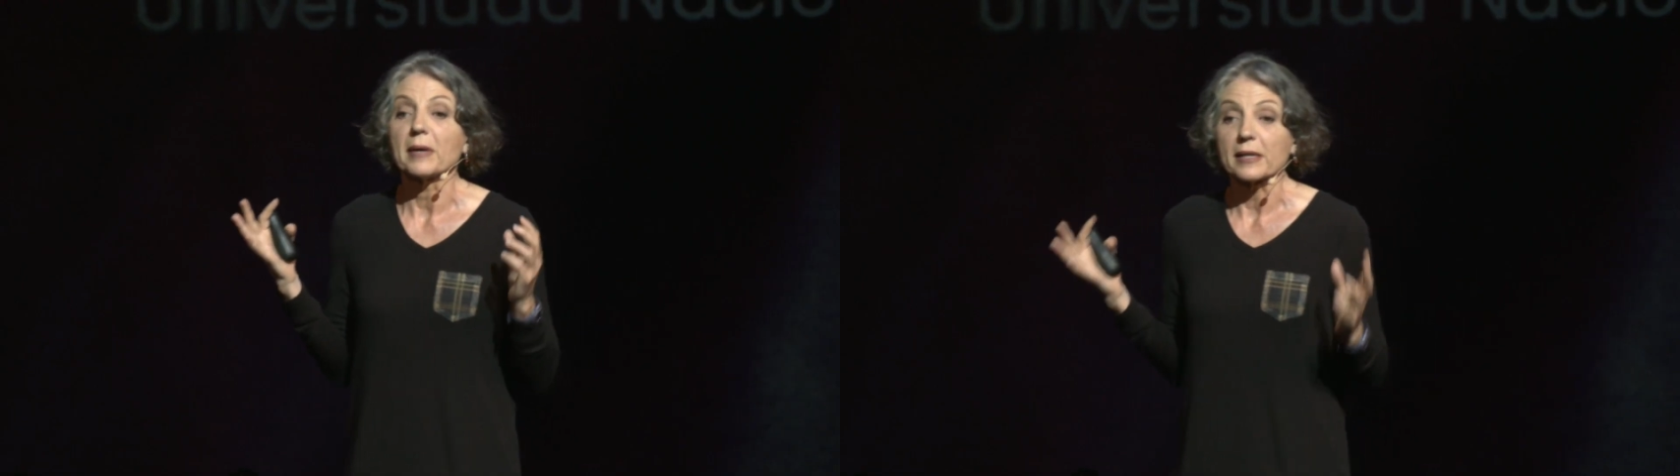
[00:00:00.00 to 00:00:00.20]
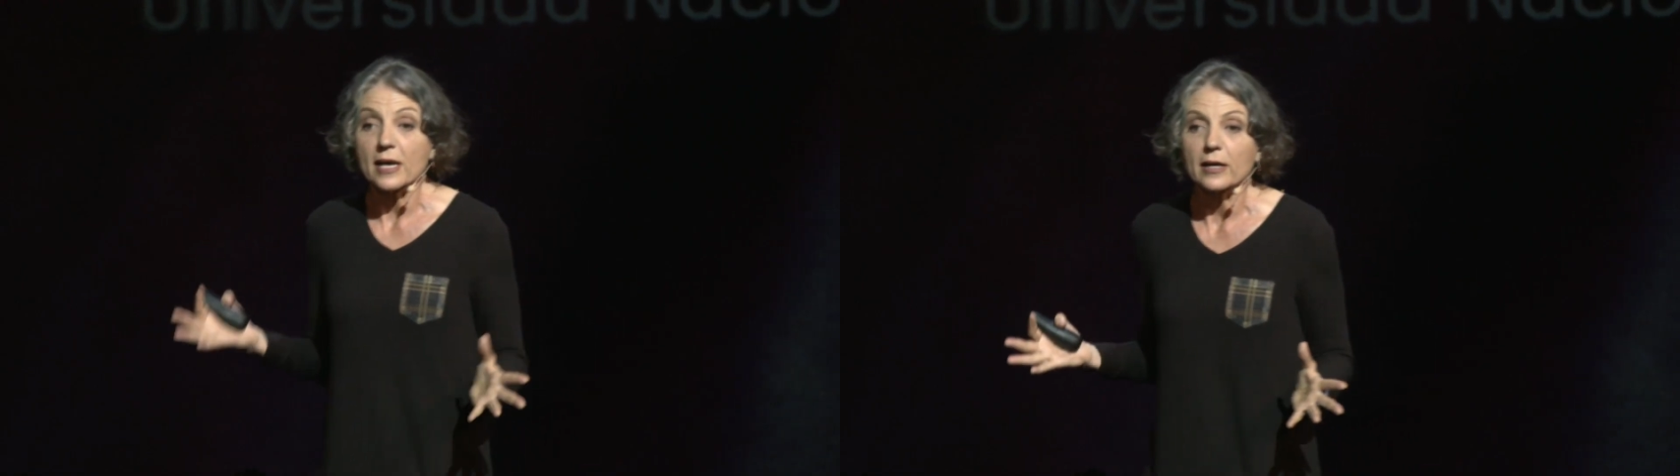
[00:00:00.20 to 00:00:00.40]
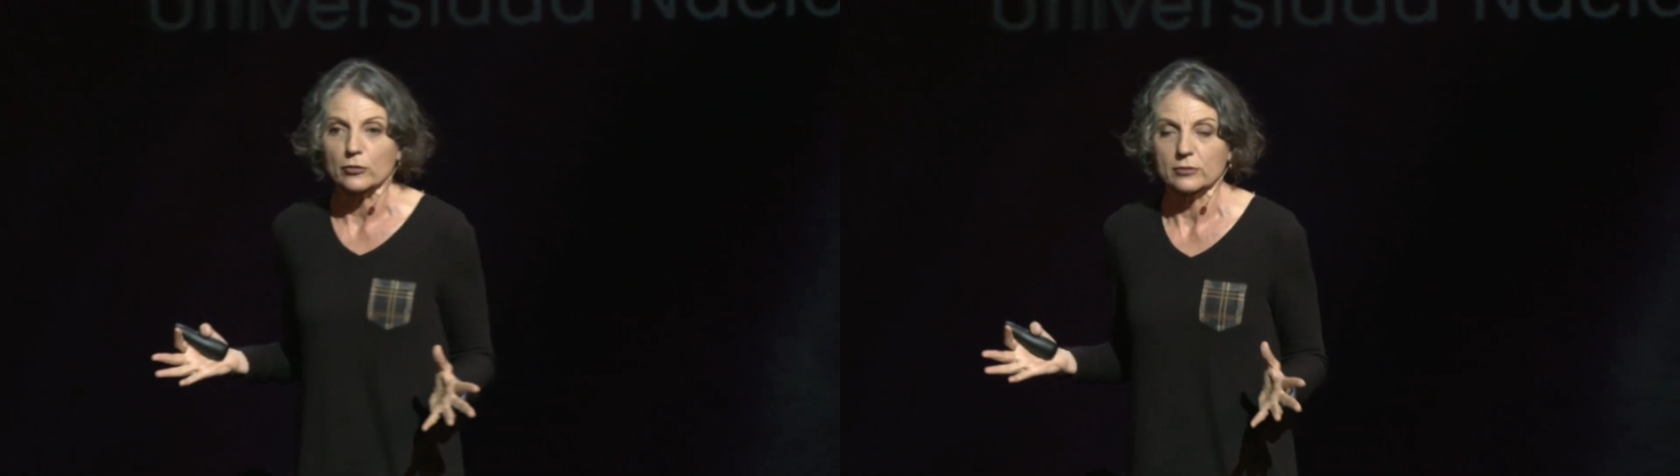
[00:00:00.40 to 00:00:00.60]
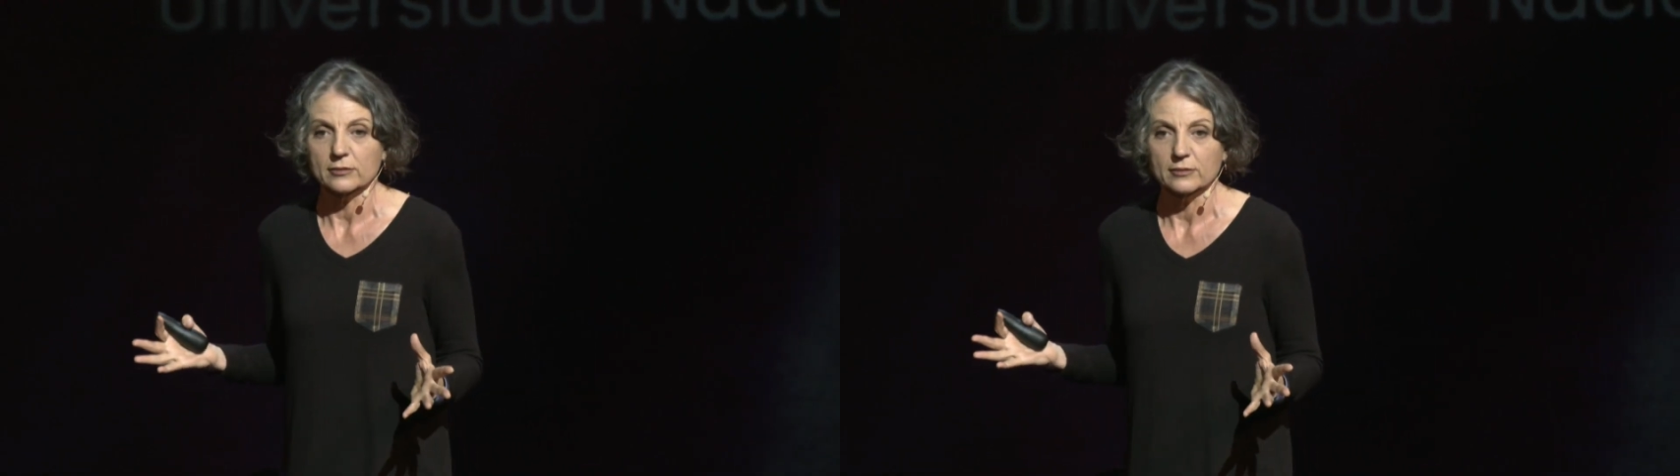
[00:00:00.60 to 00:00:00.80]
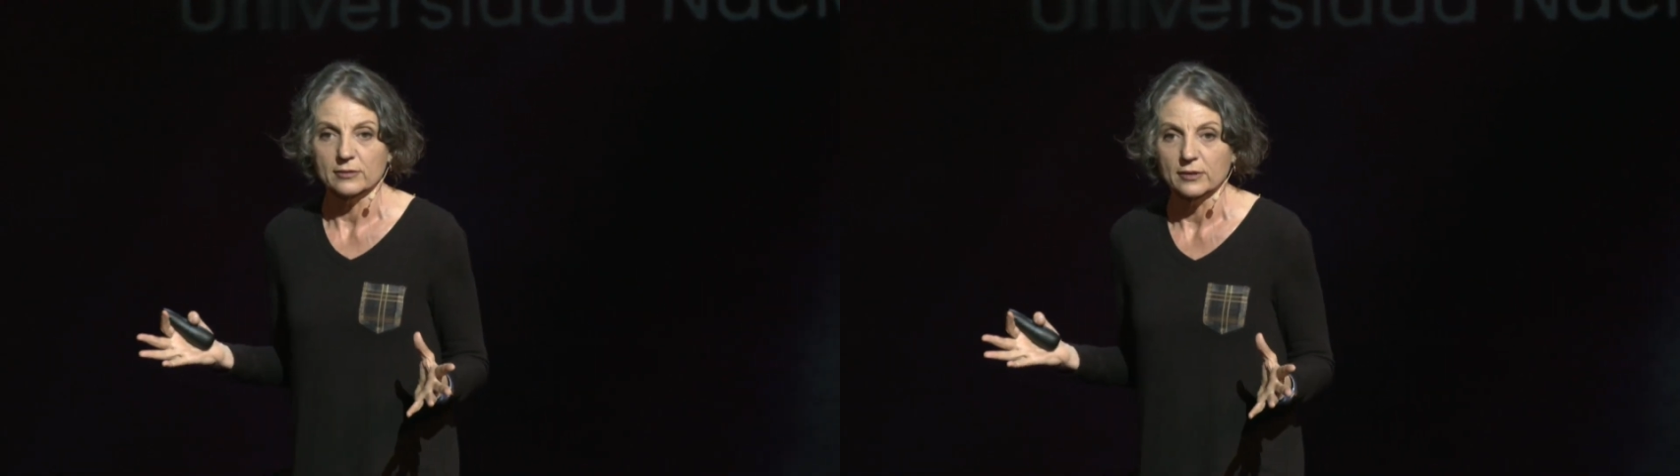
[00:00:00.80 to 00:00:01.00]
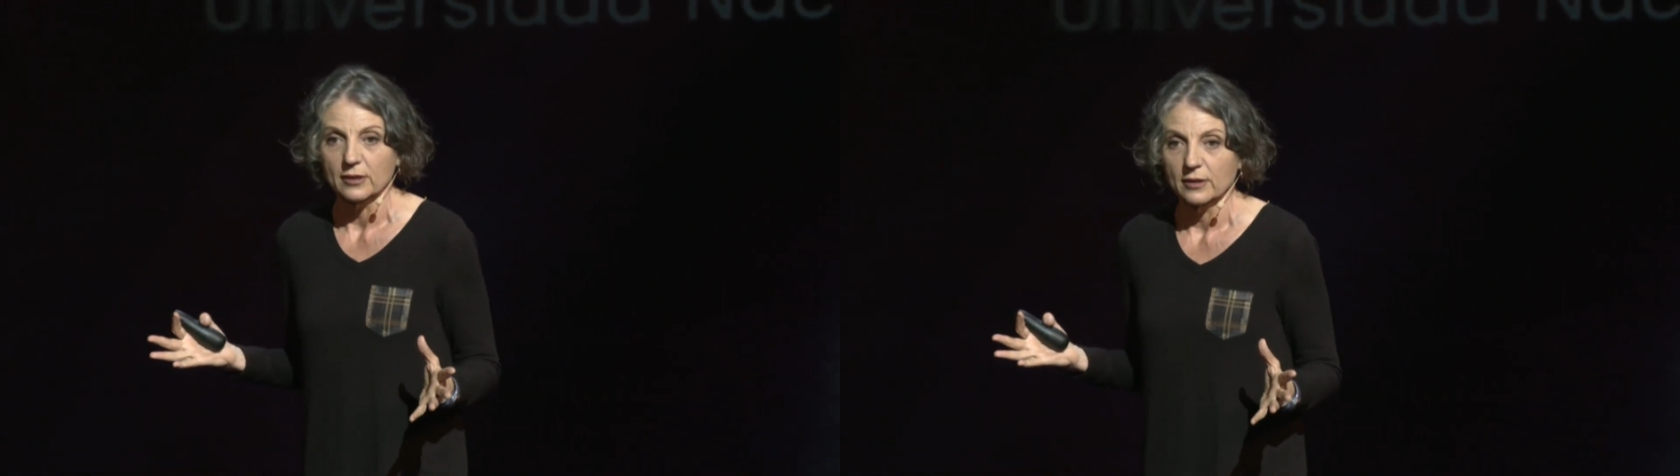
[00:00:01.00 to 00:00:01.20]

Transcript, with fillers: plants that